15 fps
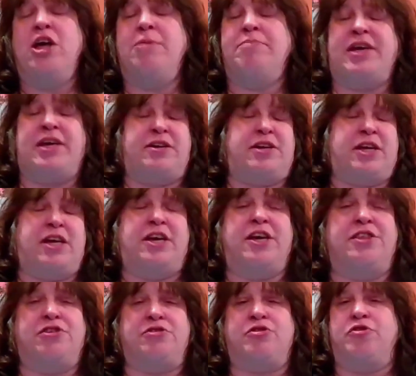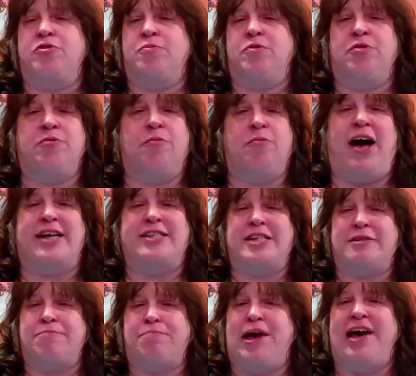beneath the new moon white
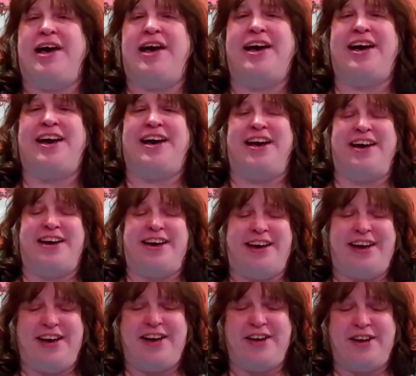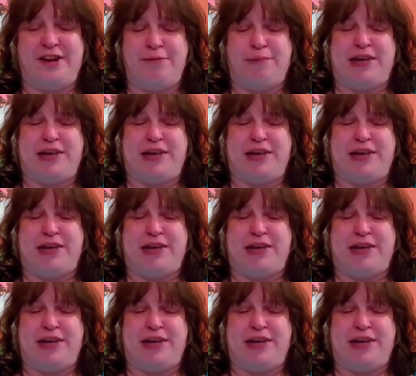and pale,